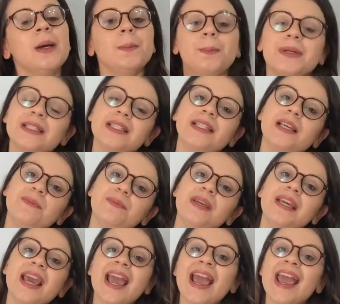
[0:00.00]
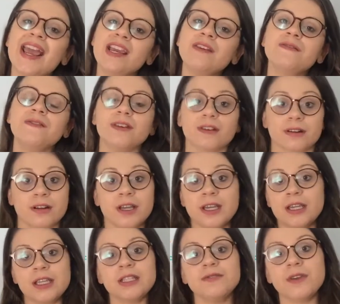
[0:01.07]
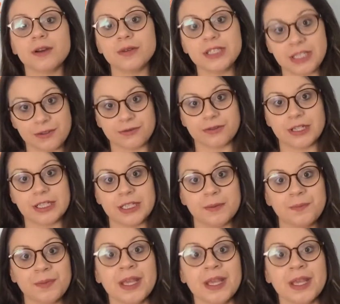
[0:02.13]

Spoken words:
But the behavior is very different